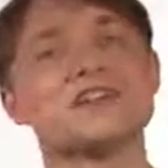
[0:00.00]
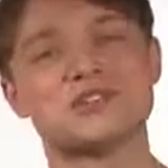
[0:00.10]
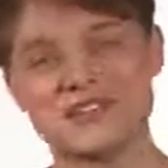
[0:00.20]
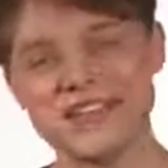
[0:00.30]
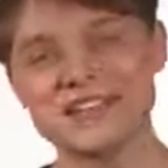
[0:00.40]

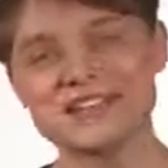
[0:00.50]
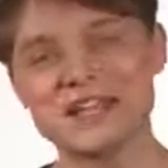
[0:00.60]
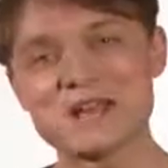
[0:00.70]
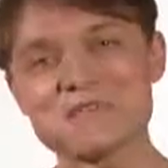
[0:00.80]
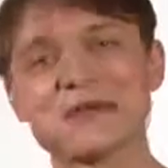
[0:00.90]
Singing
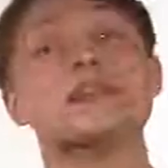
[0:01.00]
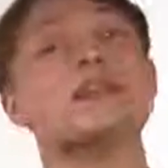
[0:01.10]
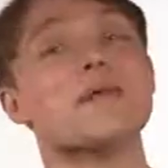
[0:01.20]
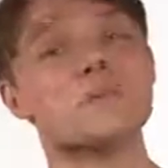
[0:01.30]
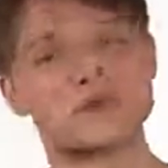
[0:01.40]
tip
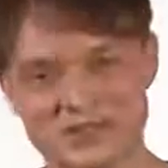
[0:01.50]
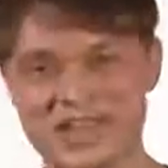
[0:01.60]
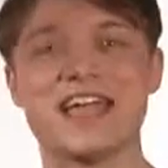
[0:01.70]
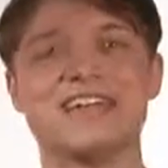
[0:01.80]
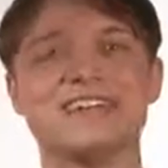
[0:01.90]
number
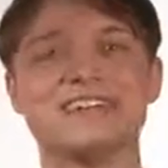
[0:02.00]
10.